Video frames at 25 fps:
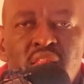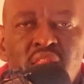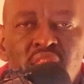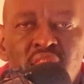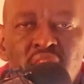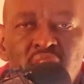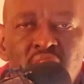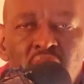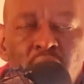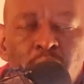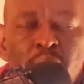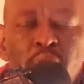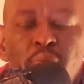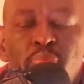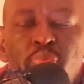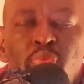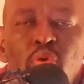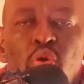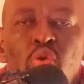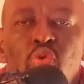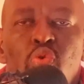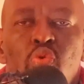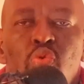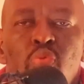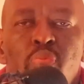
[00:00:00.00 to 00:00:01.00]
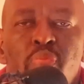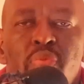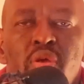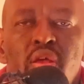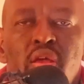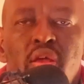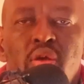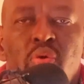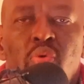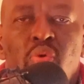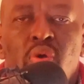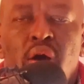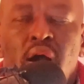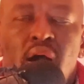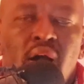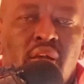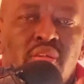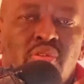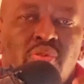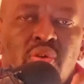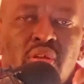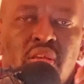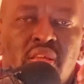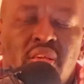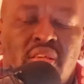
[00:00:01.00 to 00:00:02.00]
There are people who may
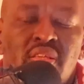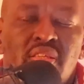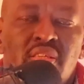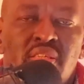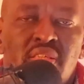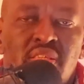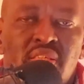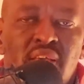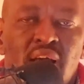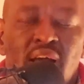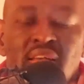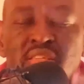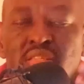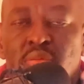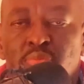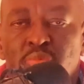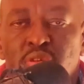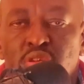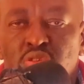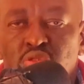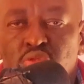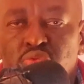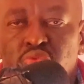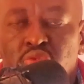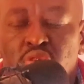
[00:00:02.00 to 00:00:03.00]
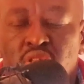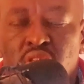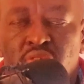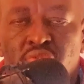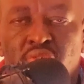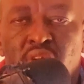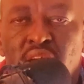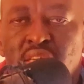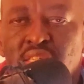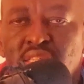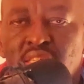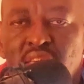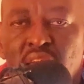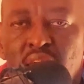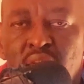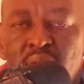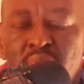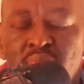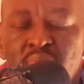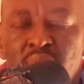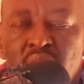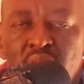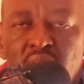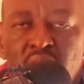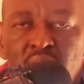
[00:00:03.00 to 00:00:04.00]
actually just meet you for the first
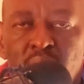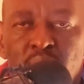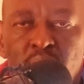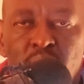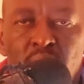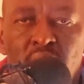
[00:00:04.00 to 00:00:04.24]
time and